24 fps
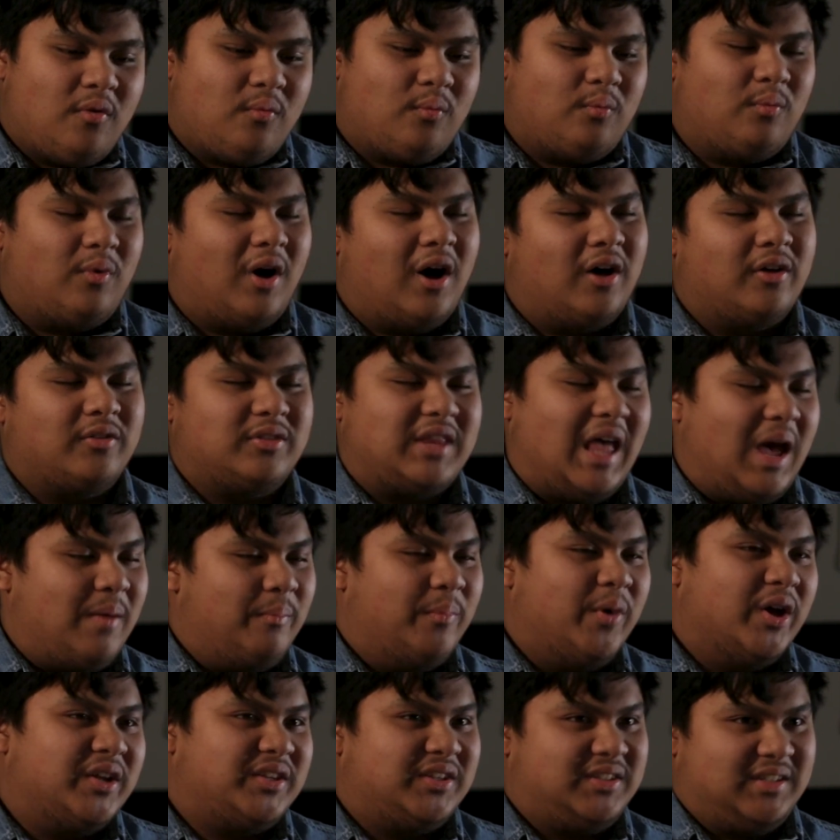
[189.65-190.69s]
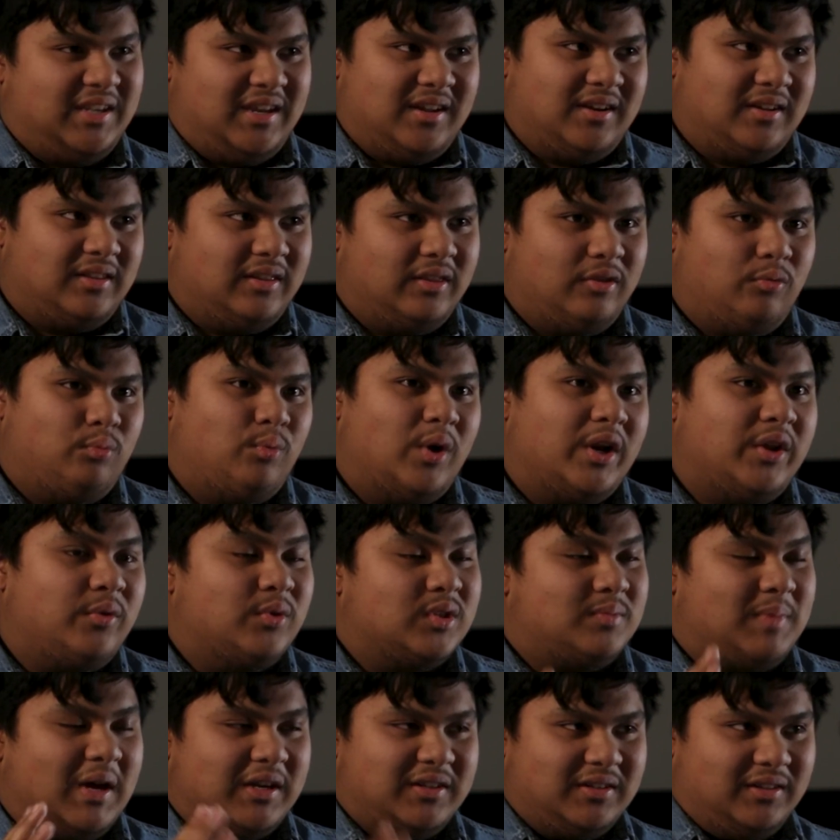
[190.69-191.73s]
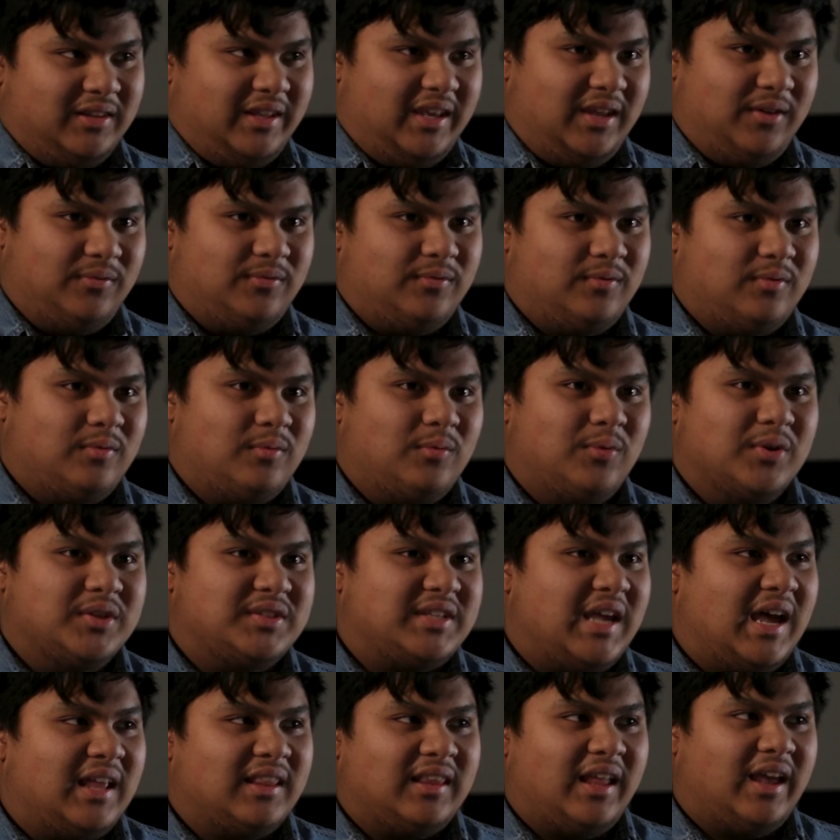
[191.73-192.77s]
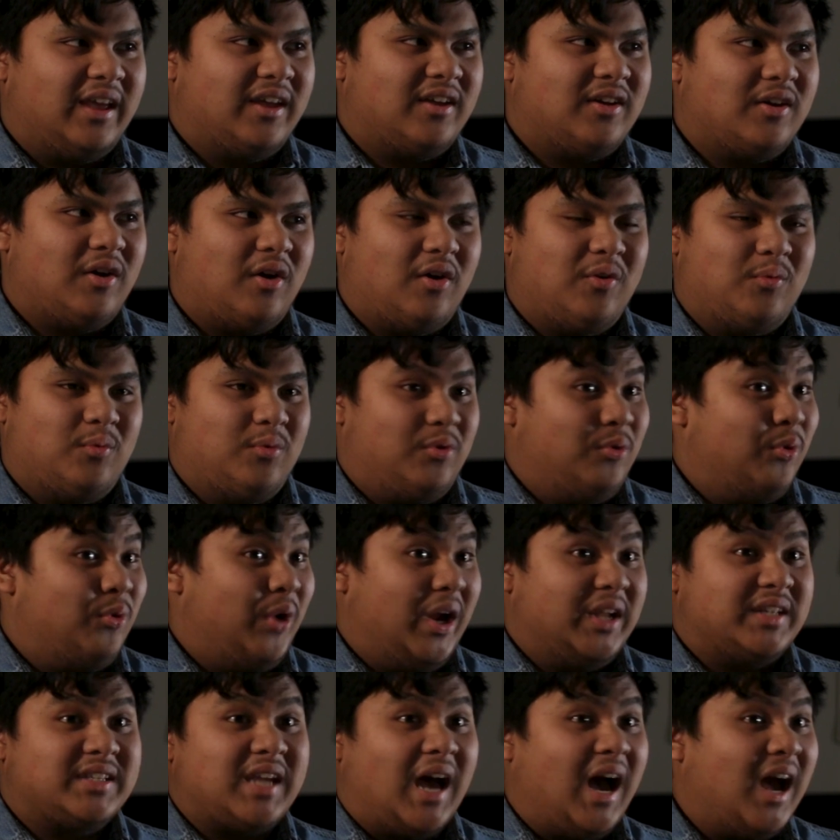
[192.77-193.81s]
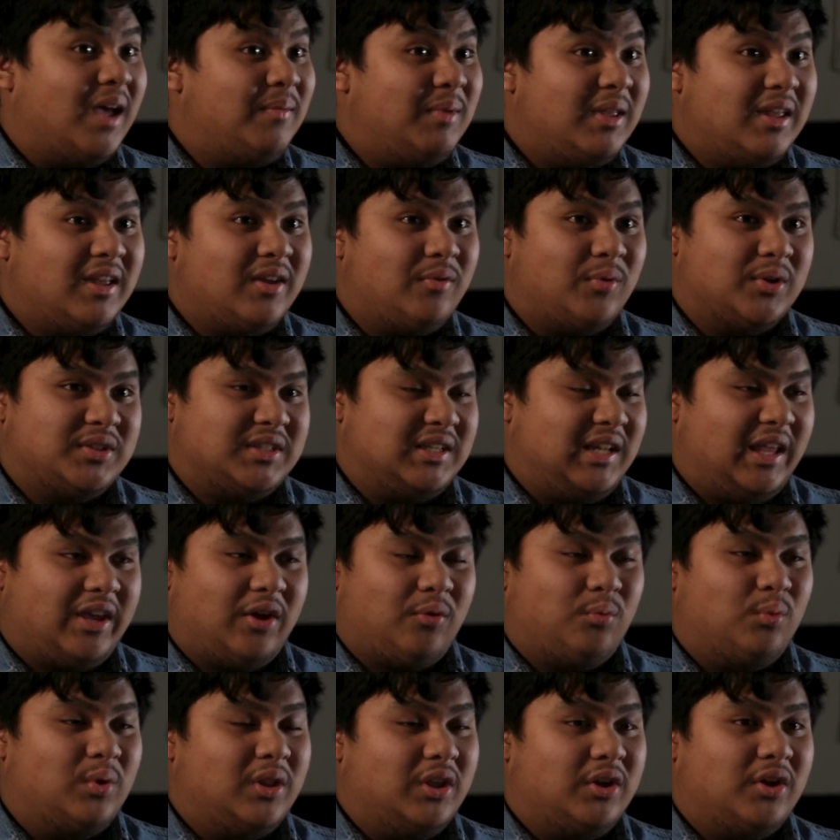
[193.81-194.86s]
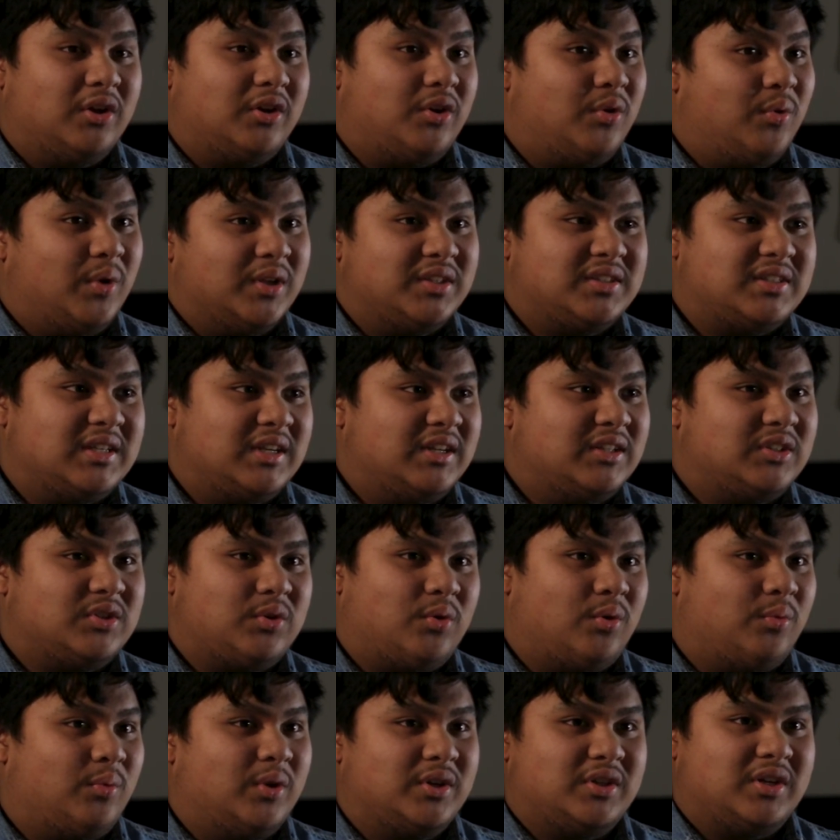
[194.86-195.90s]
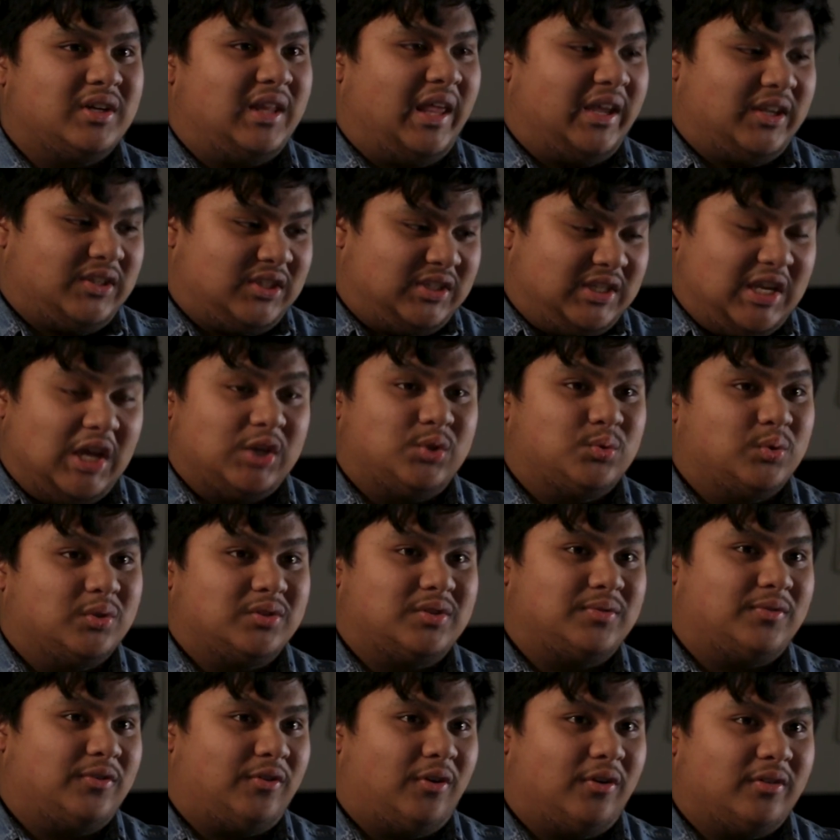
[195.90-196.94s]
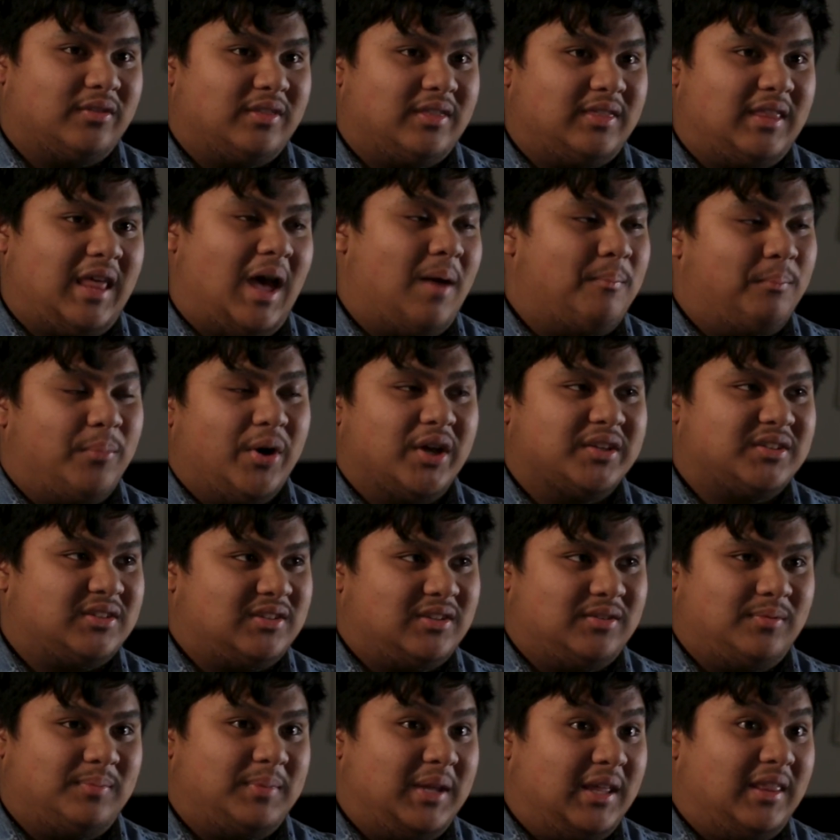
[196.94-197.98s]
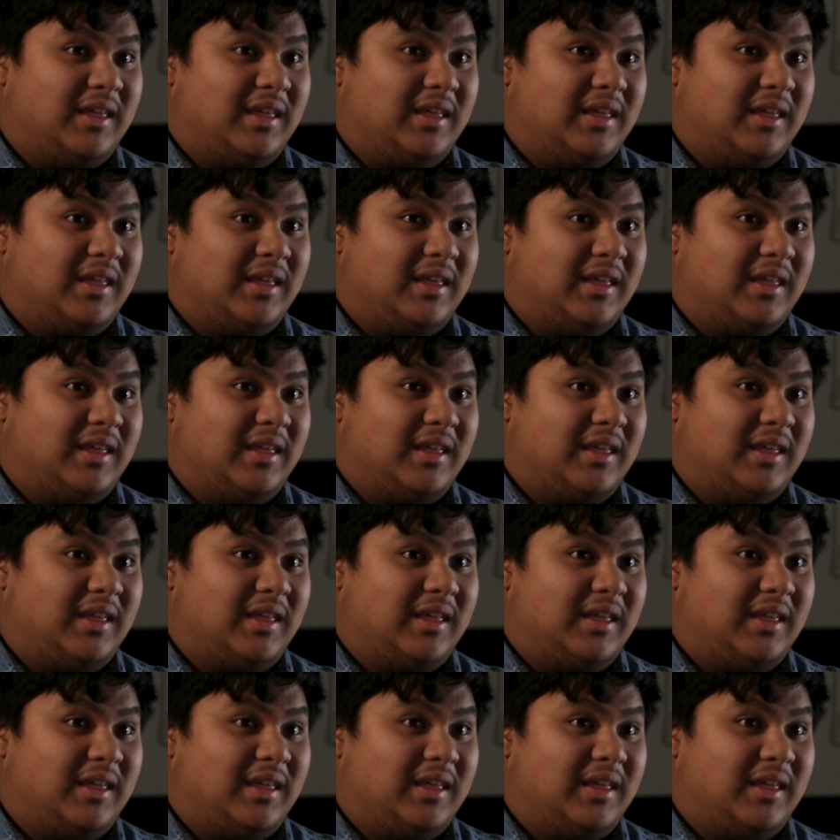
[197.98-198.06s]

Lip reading: while that bus scene, when he was about to leave, was that like great timing? Was it like a really good coincidence, or were you like scheduled for that bus to be